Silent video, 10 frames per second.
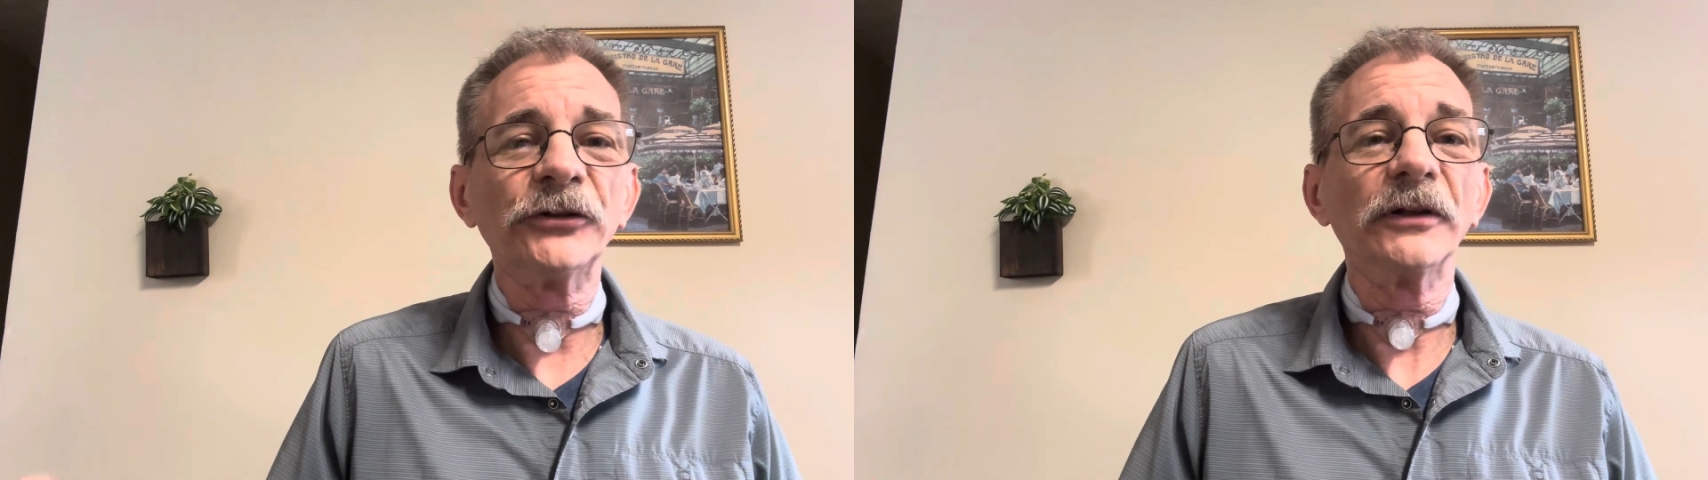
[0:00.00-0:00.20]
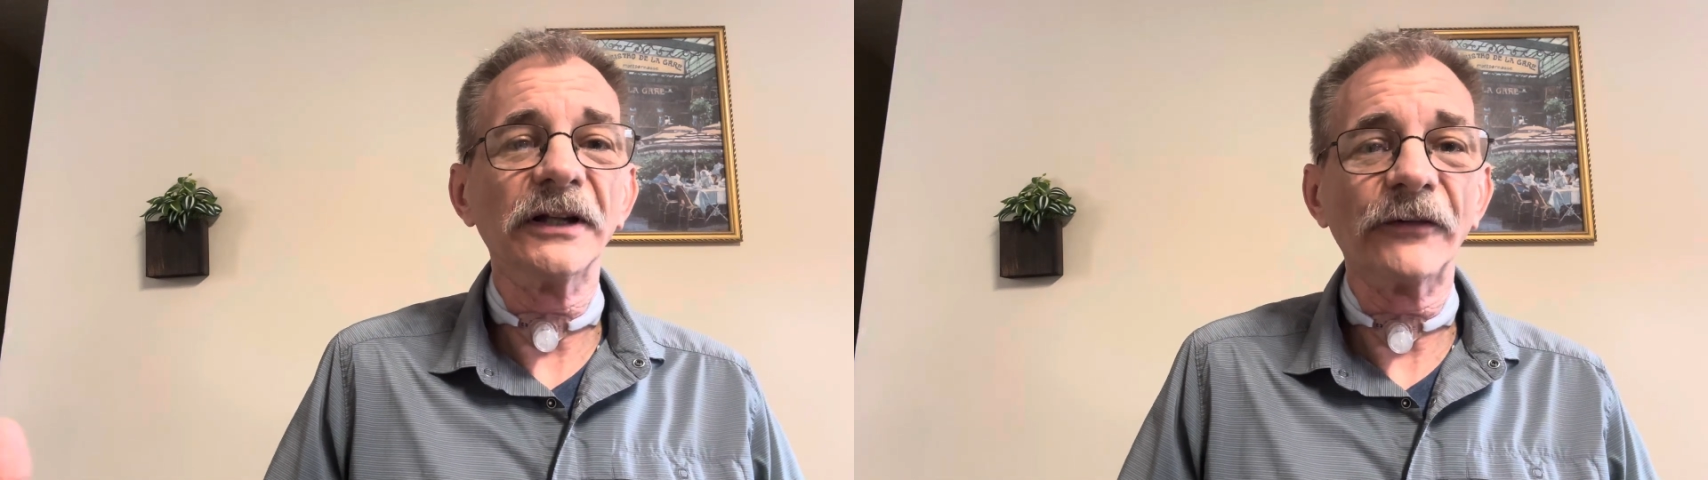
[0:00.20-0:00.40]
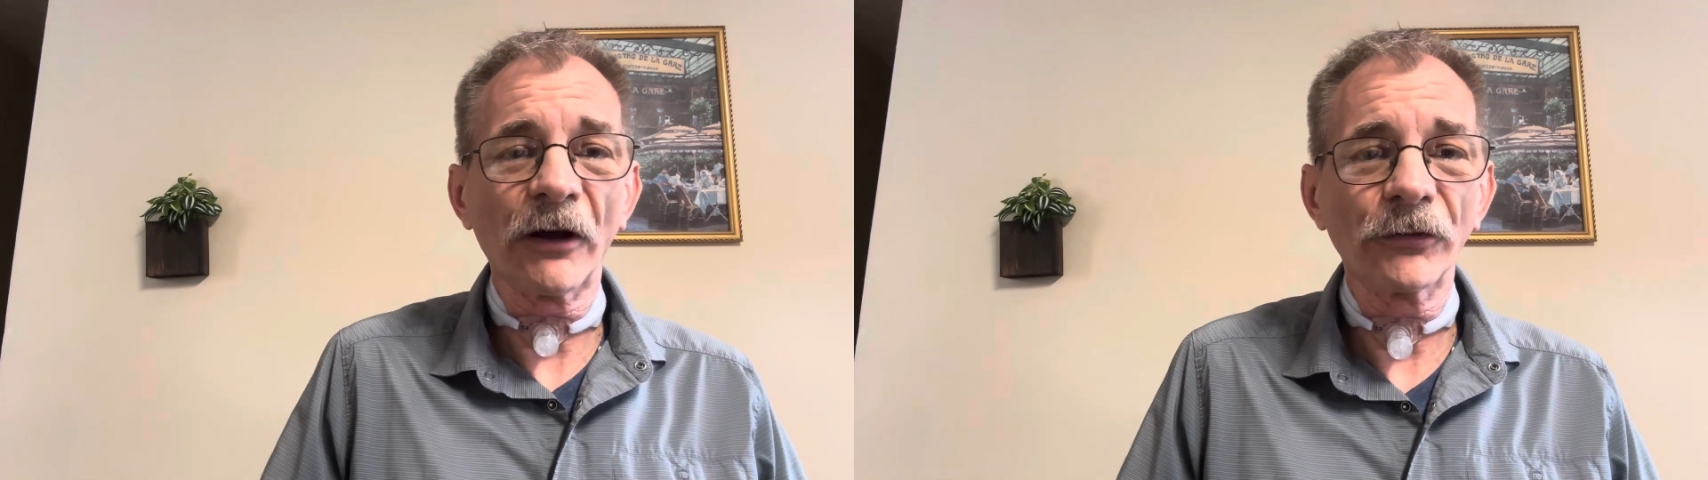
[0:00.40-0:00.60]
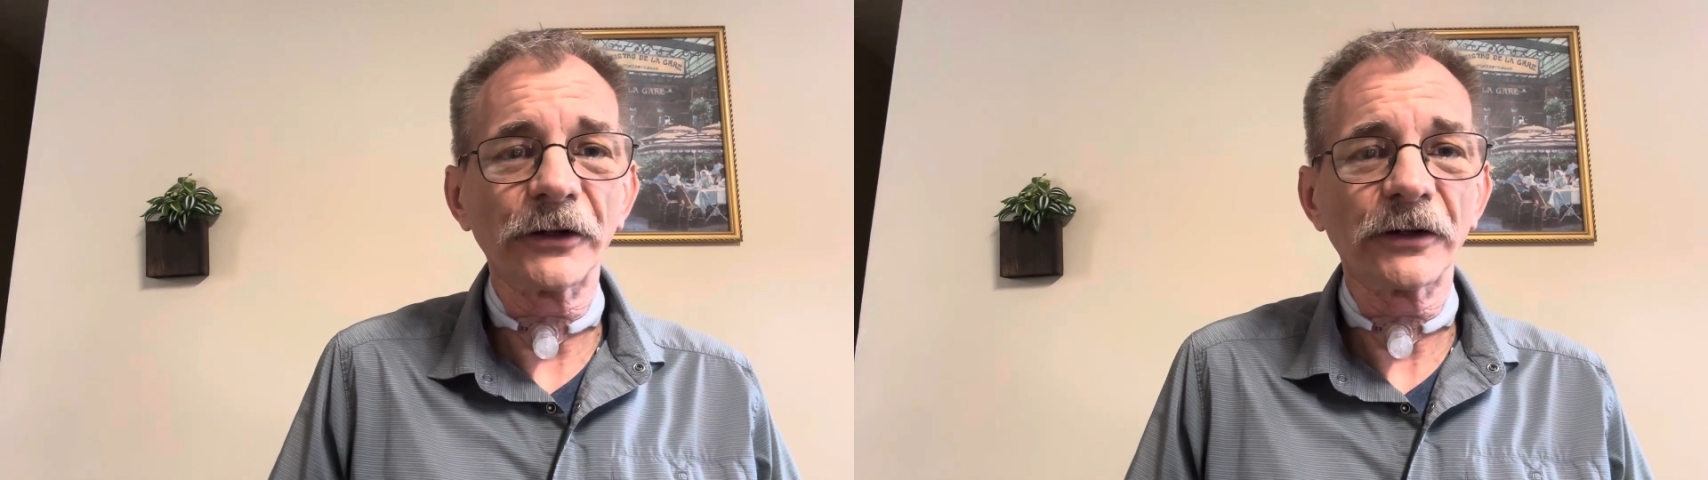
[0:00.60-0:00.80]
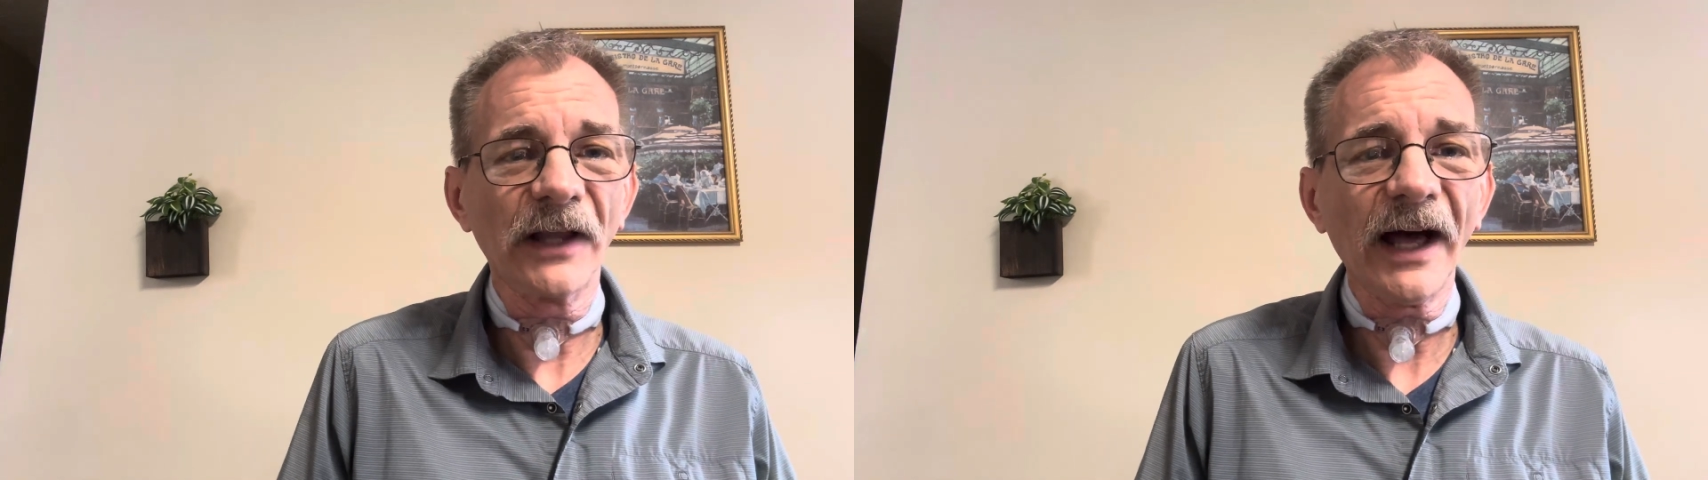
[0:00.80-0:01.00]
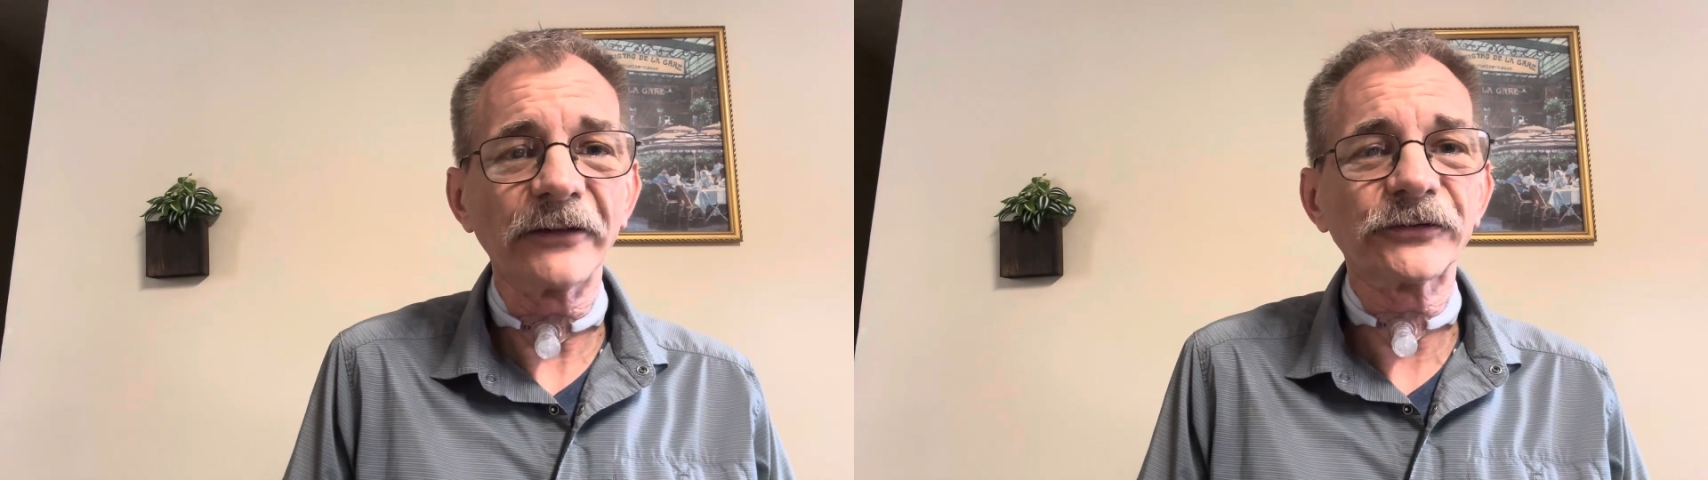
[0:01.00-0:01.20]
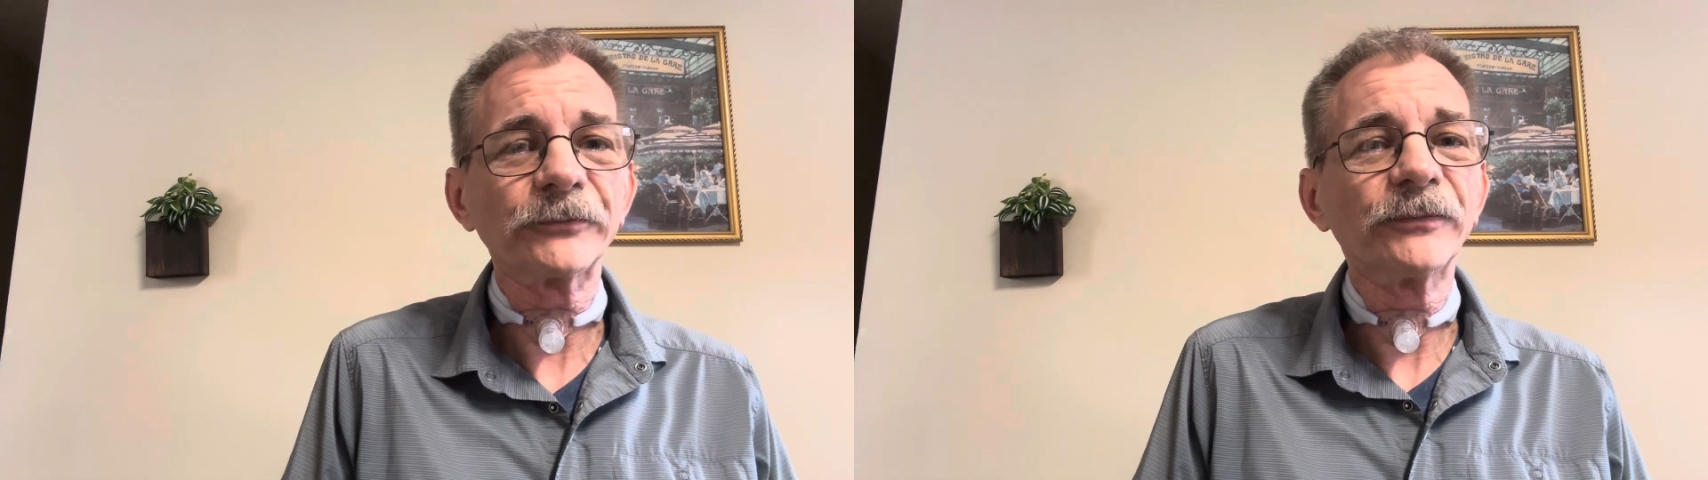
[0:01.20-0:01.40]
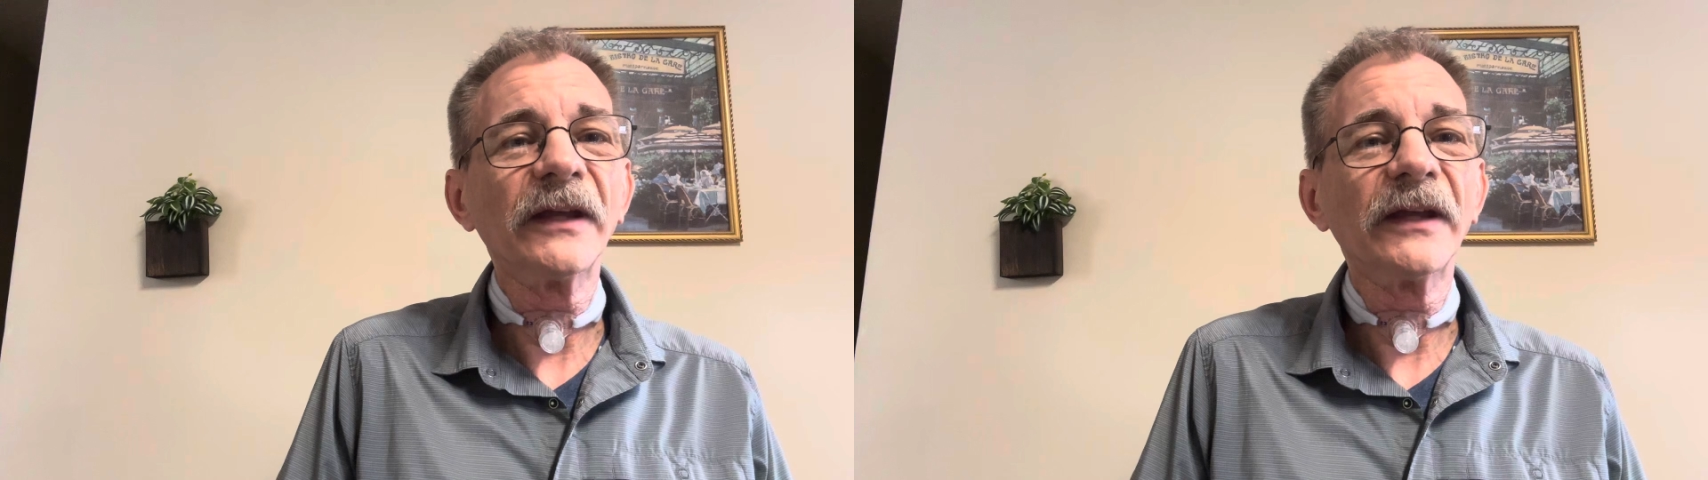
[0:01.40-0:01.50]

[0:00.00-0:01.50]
you to live a healthier life